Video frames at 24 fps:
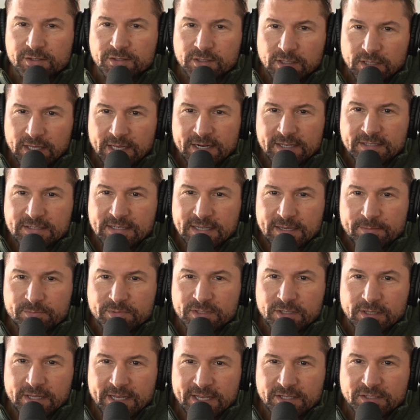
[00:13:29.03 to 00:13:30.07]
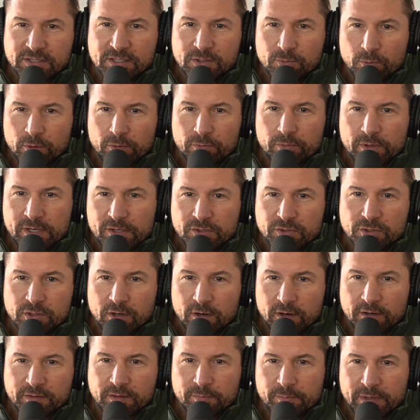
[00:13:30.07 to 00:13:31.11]
A lot of times they'll ask you what race you are
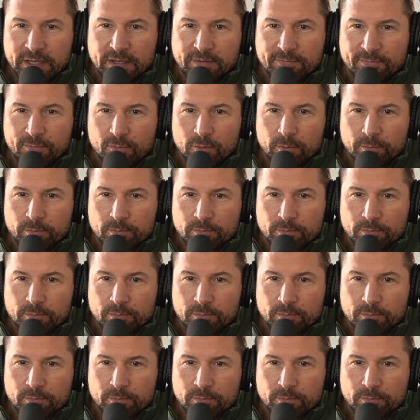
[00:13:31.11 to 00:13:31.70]
on the bank form,